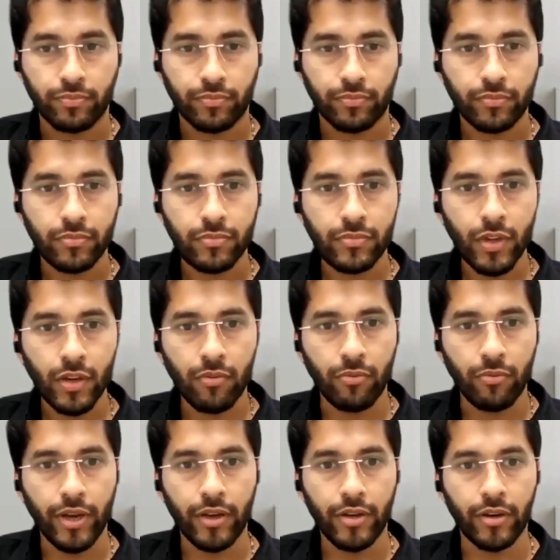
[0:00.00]
where
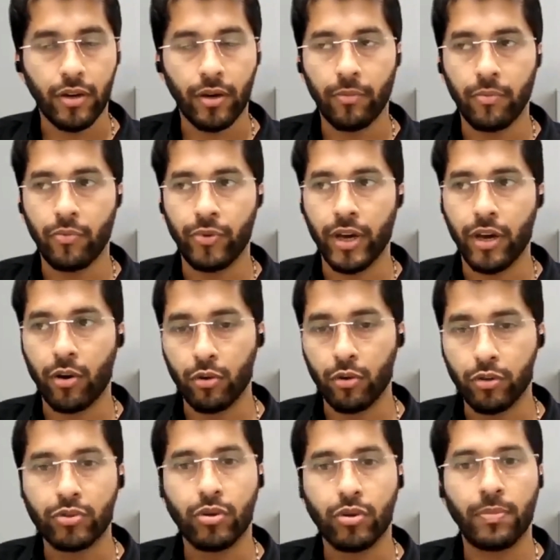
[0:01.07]
we are also
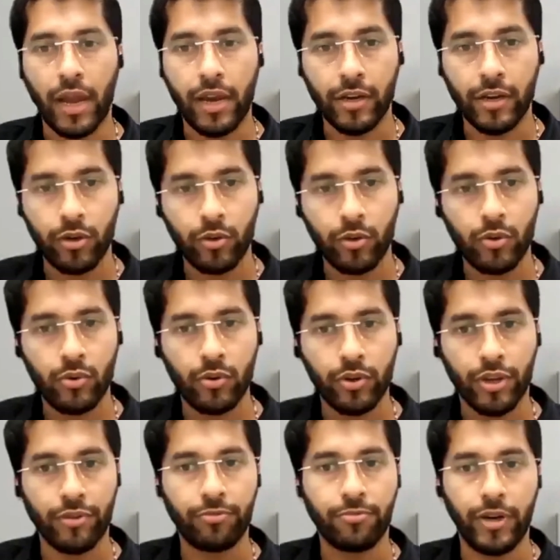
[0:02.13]
planning to
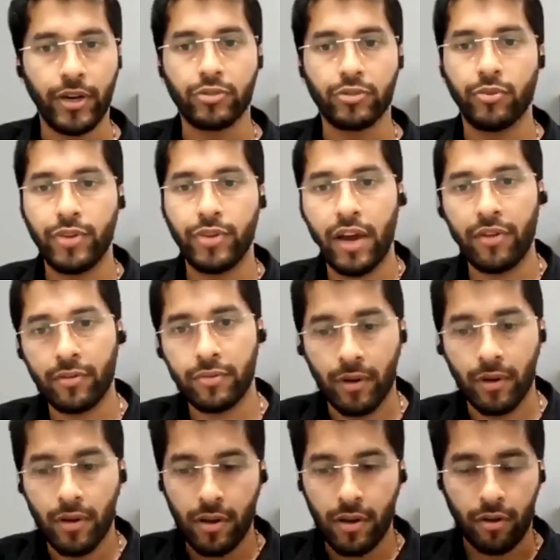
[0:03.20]
give funding. So we have
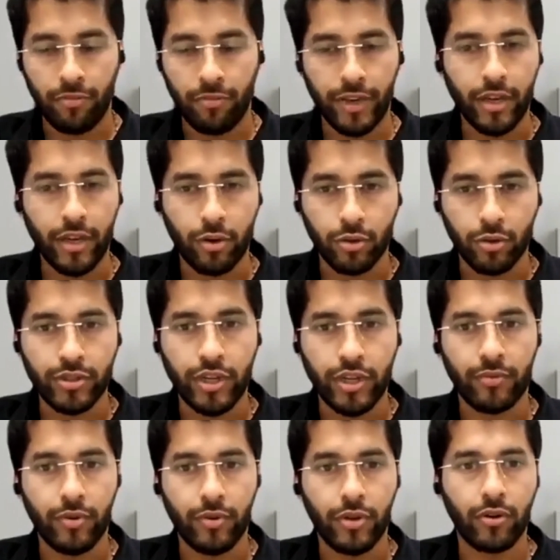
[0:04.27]
a very close
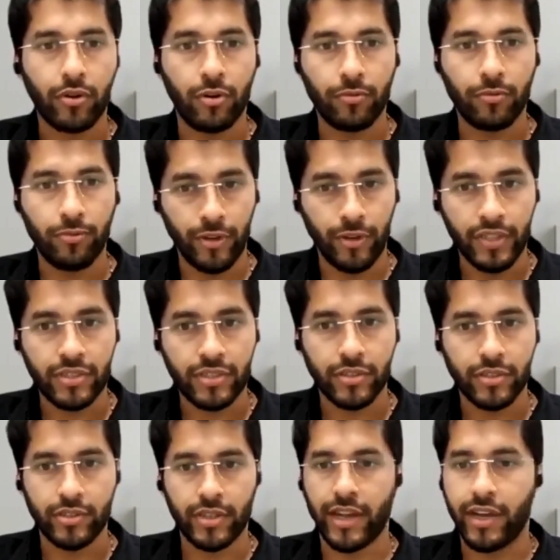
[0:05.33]
network of
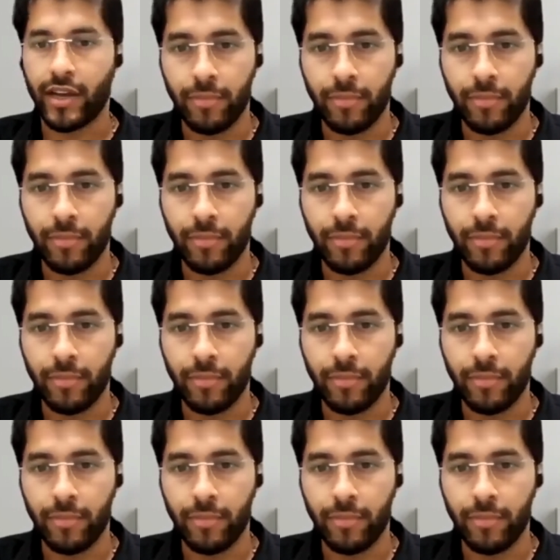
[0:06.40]
investors. Like I